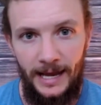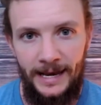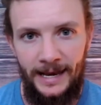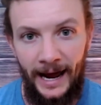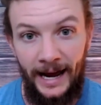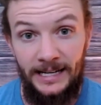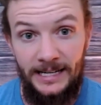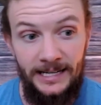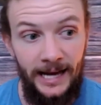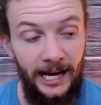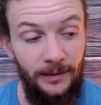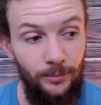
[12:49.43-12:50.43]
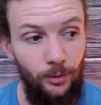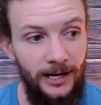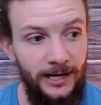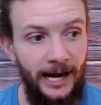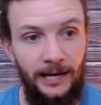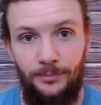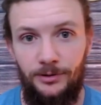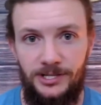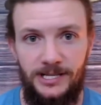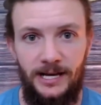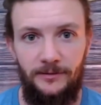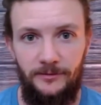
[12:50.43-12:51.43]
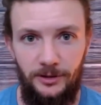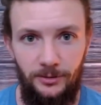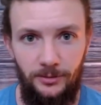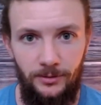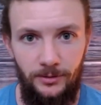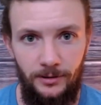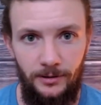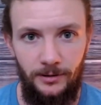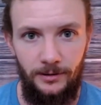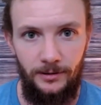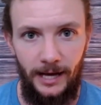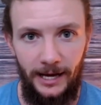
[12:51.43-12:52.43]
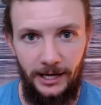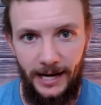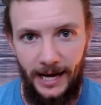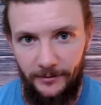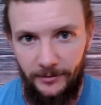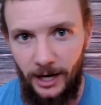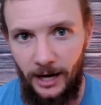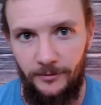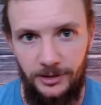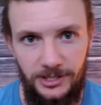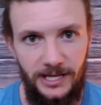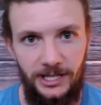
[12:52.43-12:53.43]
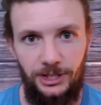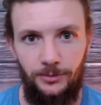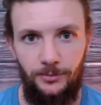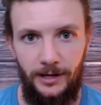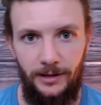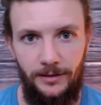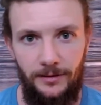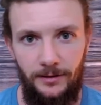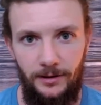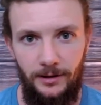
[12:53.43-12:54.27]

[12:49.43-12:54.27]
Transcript: 99.9% of you, I could have a conversation with.